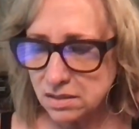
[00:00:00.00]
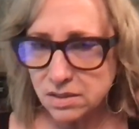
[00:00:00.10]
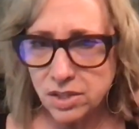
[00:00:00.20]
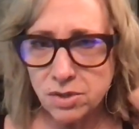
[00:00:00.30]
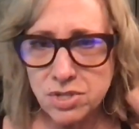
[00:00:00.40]

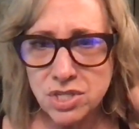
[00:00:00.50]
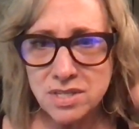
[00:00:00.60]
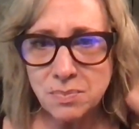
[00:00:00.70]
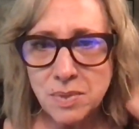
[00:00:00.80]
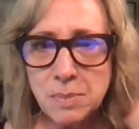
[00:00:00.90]

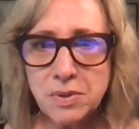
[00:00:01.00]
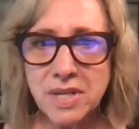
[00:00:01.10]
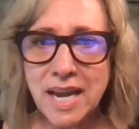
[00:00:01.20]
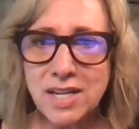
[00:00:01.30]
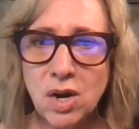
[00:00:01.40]
coaches and people that
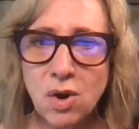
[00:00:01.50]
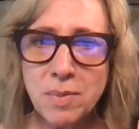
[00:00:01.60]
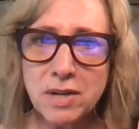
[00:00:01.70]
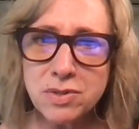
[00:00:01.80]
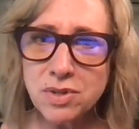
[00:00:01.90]
I know
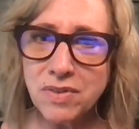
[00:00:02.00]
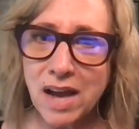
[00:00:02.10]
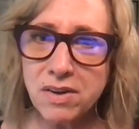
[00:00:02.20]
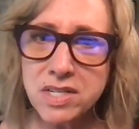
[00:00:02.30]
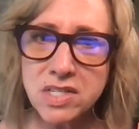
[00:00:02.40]
about sort of
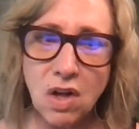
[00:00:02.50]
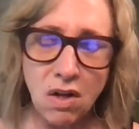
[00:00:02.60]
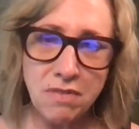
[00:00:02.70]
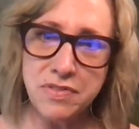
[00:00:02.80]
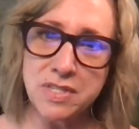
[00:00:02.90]
how to
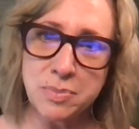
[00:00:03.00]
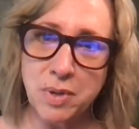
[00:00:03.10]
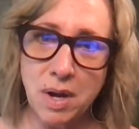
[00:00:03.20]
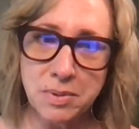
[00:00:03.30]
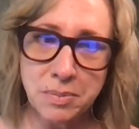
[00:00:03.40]
solve this
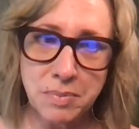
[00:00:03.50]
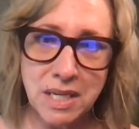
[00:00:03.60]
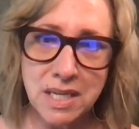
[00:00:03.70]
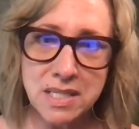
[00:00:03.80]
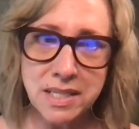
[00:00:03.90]
problem,
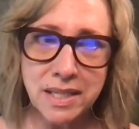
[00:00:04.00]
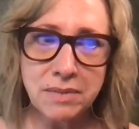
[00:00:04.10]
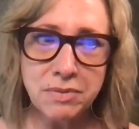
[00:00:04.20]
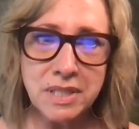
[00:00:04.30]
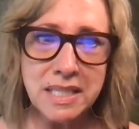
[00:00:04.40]
because it
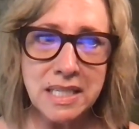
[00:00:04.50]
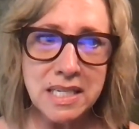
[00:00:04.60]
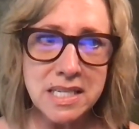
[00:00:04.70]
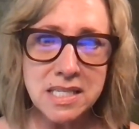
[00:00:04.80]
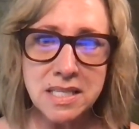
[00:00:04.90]
really
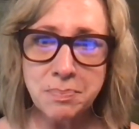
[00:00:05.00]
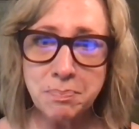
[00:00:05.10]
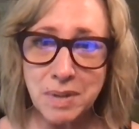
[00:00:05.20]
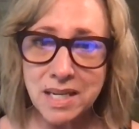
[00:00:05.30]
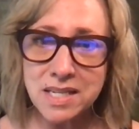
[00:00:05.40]
is the
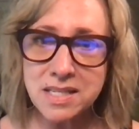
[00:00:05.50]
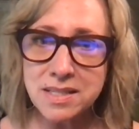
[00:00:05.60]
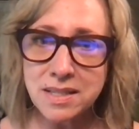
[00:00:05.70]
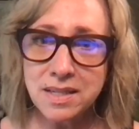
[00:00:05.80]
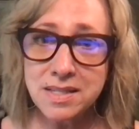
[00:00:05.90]
biggest
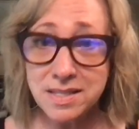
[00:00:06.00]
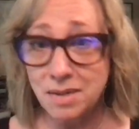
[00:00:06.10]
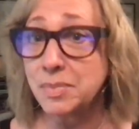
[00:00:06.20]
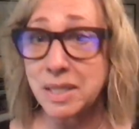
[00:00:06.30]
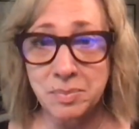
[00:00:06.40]

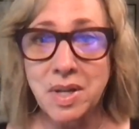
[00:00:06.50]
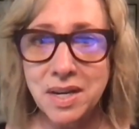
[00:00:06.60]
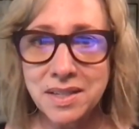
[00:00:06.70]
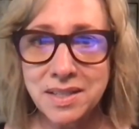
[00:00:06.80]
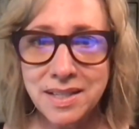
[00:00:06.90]
stumbling block.